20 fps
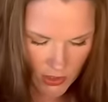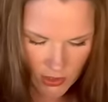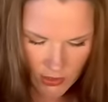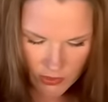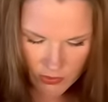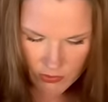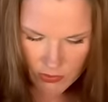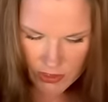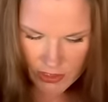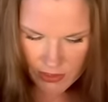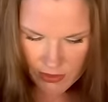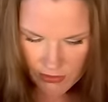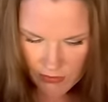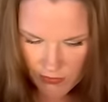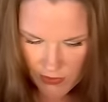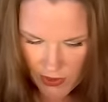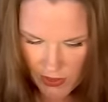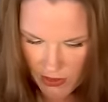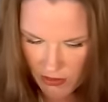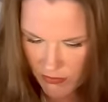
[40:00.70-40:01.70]
3,
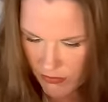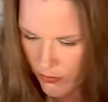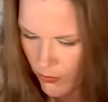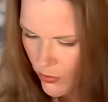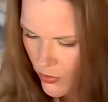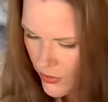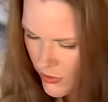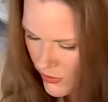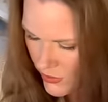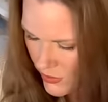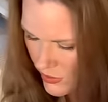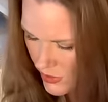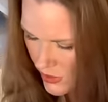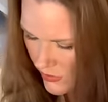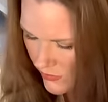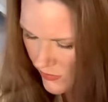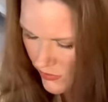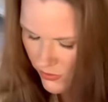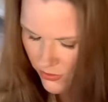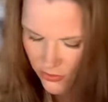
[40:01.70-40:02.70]
5, 1,
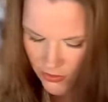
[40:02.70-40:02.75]
7,